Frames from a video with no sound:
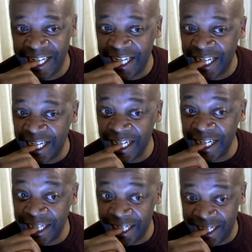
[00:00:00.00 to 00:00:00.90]

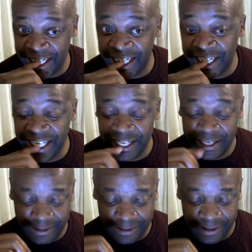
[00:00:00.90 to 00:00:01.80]
Uh-huh.
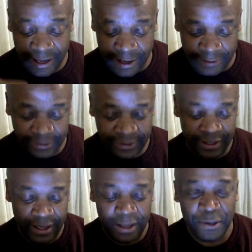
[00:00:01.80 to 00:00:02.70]
Yes.
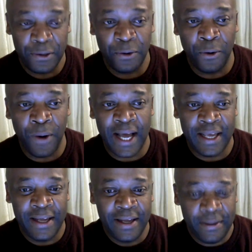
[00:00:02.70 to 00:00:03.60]
You know why?
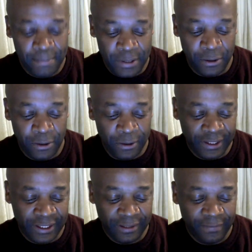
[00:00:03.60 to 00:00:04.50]
Because
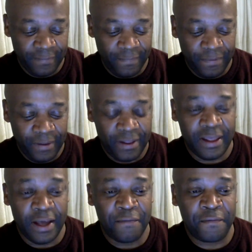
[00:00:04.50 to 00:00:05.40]
they are
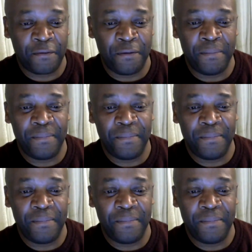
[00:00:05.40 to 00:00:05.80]
from